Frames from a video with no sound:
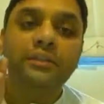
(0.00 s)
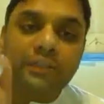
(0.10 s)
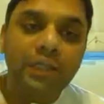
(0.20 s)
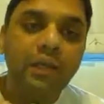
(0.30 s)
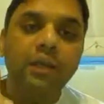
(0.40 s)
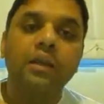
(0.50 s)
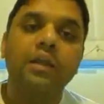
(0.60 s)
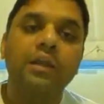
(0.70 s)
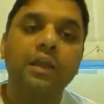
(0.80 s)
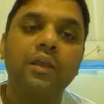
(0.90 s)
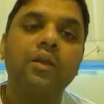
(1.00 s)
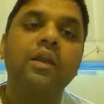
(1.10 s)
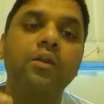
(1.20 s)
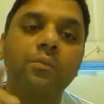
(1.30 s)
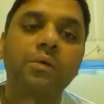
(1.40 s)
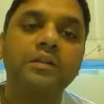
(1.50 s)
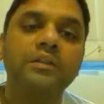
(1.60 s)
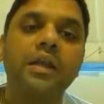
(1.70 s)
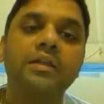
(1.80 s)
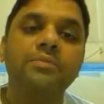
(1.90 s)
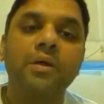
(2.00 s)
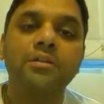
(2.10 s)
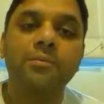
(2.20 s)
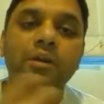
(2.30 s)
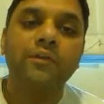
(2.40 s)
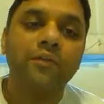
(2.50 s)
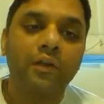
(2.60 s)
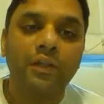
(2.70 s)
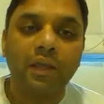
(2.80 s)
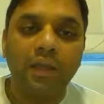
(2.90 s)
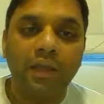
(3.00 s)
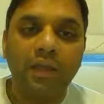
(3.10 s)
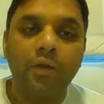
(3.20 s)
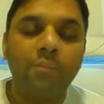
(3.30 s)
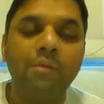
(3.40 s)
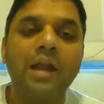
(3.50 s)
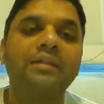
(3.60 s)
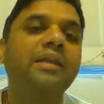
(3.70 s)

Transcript: Still, he took personal responsibility for the,